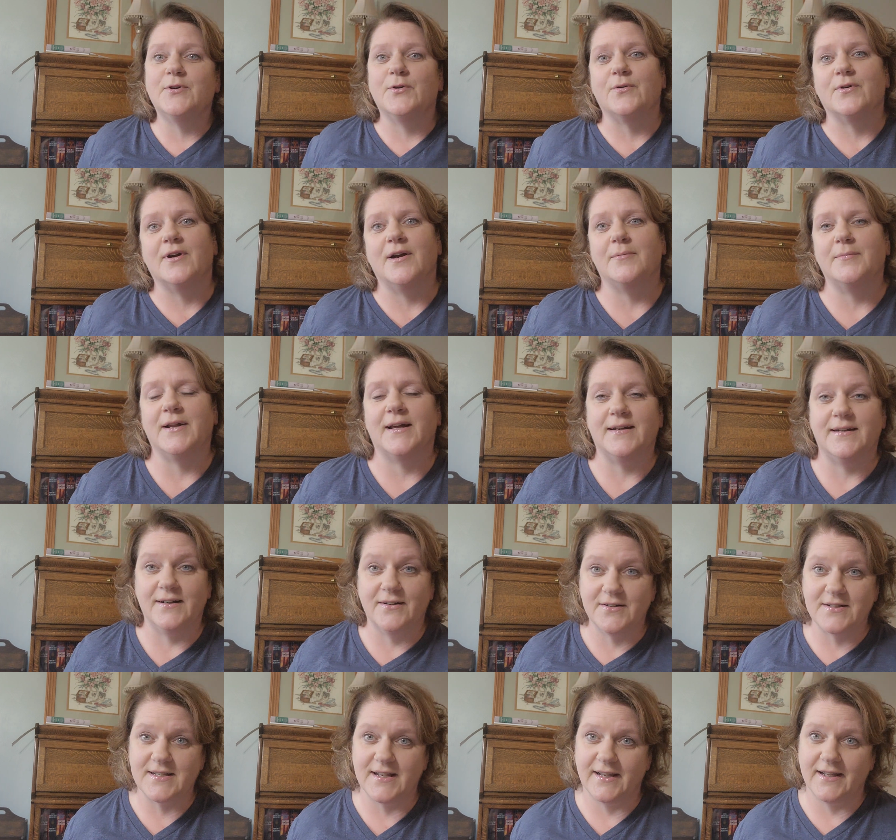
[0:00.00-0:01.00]
or I'm not near
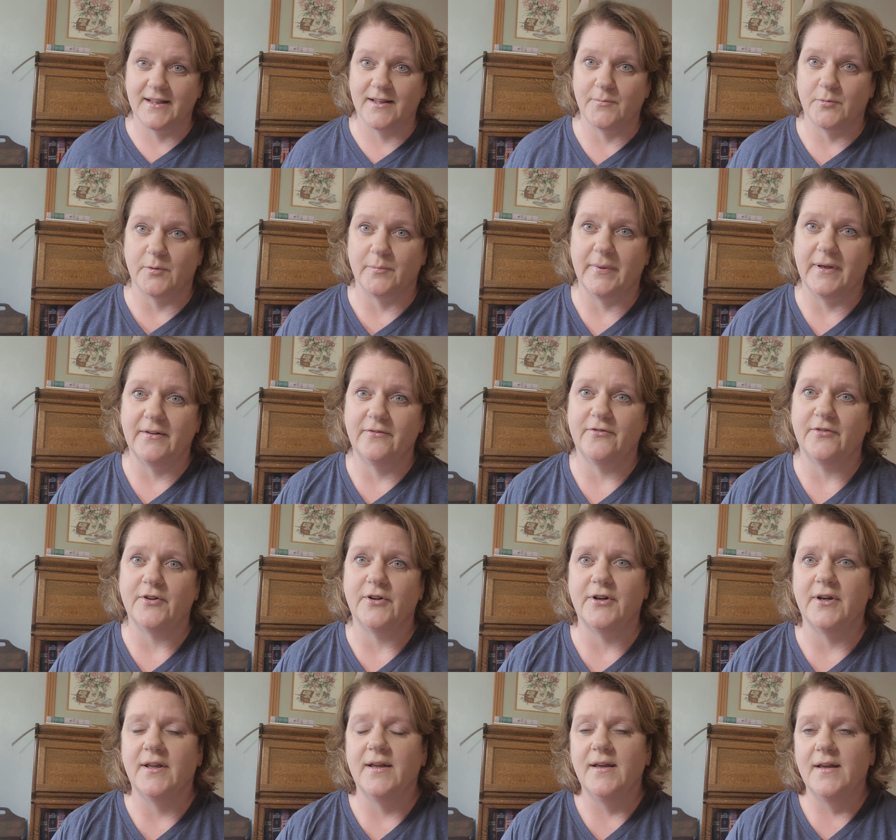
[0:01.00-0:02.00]
Salem or
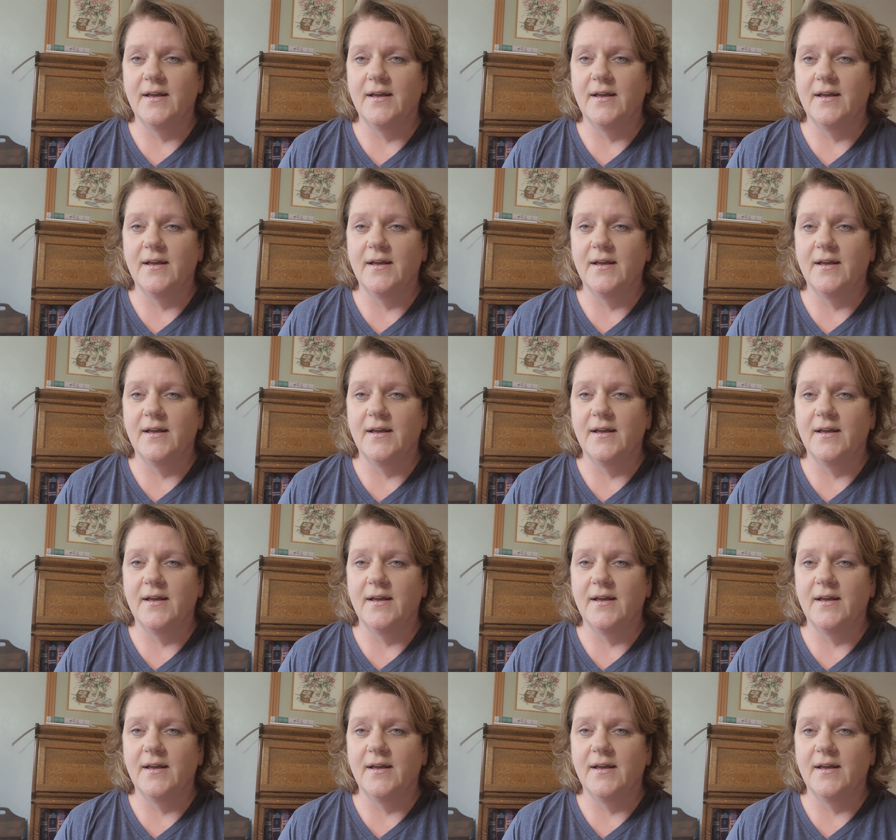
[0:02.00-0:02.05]
Bedford.